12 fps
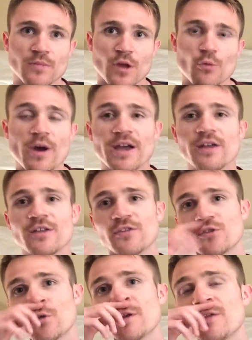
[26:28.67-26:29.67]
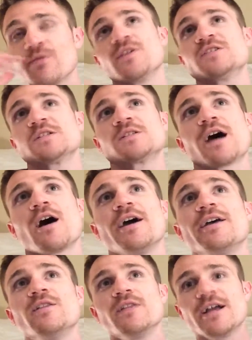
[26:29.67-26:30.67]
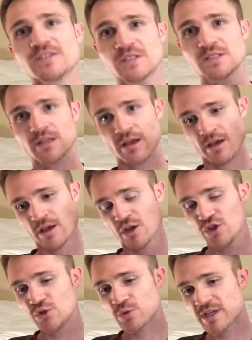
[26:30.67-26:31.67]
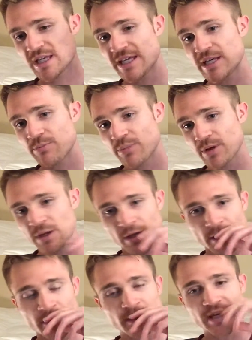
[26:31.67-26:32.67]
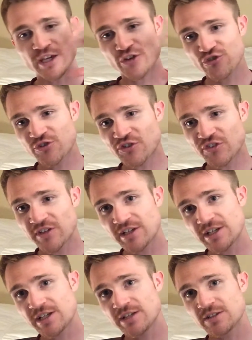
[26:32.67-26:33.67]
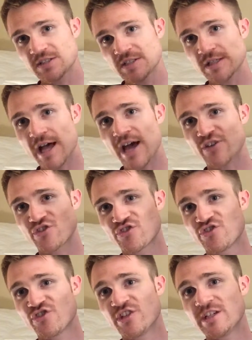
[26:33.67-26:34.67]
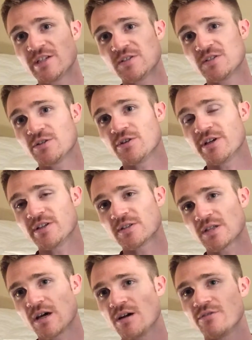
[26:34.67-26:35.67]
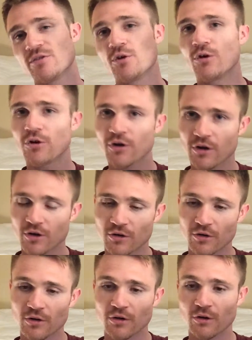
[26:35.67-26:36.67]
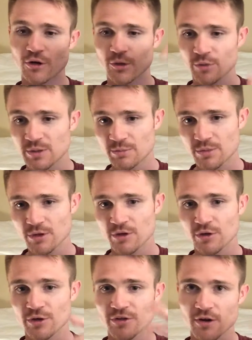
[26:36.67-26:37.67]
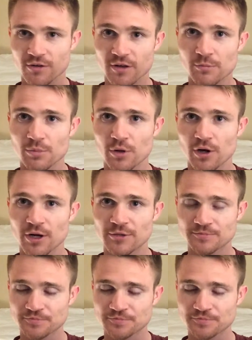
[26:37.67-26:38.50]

right? So this is how it lets you keep the interesting / cheese units of an Oracle or a Reaper or a Dark Templar.